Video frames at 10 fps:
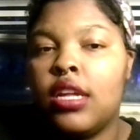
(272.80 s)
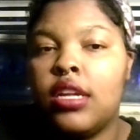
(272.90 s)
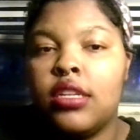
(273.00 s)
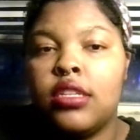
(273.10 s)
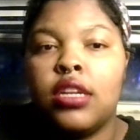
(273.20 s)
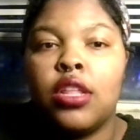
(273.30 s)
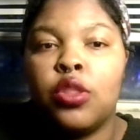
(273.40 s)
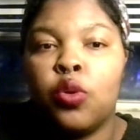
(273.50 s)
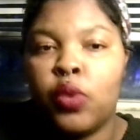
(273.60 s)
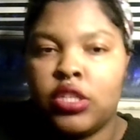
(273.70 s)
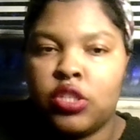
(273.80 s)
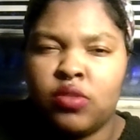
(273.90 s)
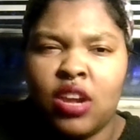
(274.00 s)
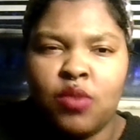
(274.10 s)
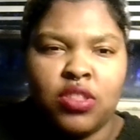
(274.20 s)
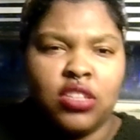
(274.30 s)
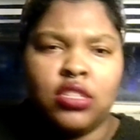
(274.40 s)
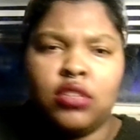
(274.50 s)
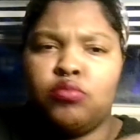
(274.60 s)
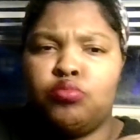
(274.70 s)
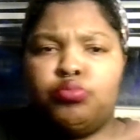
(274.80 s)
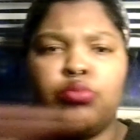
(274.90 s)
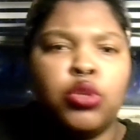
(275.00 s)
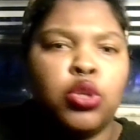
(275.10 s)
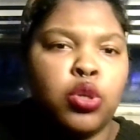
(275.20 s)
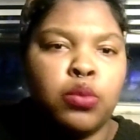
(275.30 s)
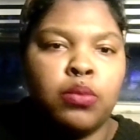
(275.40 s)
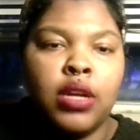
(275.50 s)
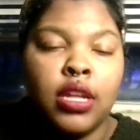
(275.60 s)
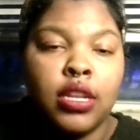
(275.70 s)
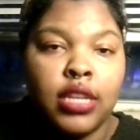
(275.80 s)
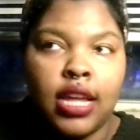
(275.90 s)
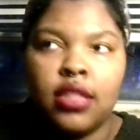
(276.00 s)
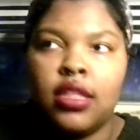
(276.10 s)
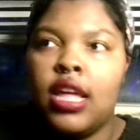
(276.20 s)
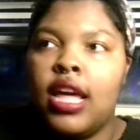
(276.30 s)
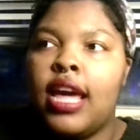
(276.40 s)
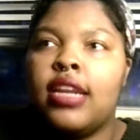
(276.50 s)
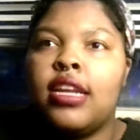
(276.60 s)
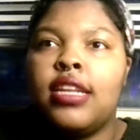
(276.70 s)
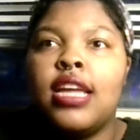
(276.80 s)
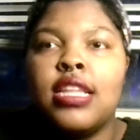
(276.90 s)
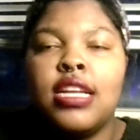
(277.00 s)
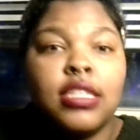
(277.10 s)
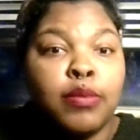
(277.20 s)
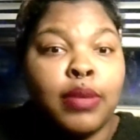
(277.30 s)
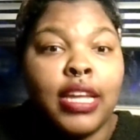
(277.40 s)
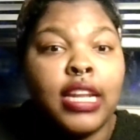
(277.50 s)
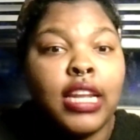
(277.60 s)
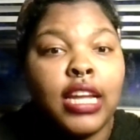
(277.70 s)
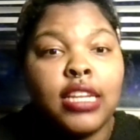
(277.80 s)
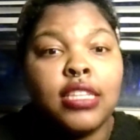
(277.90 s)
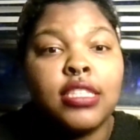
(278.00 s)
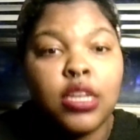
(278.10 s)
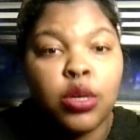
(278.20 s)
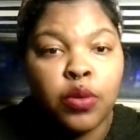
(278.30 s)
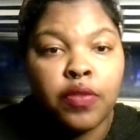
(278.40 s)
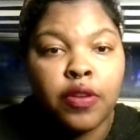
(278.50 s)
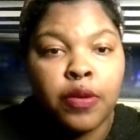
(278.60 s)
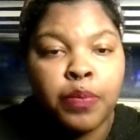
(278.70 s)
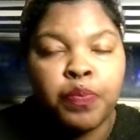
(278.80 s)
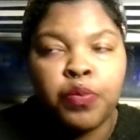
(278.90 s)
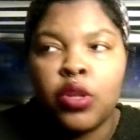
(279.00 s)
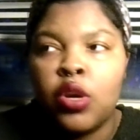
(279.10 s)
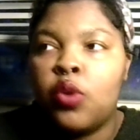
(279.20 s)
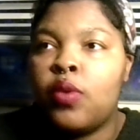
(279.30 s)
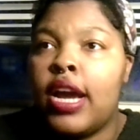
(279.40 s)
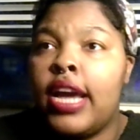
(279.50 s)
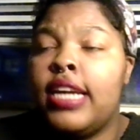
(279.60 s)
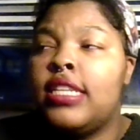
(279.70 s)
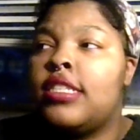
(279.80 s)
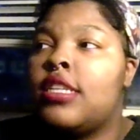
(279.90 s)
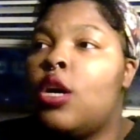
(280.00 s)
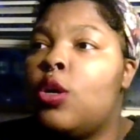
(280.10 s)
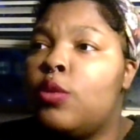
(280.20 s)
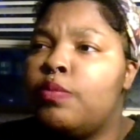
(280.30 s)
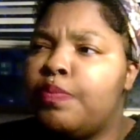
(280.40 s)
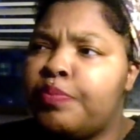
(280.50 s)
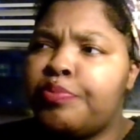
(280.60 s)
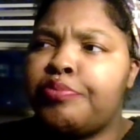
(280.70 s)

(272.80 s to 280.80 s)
in the winter, right, where there's a boom, death. And a death is a beginning in itself, right? So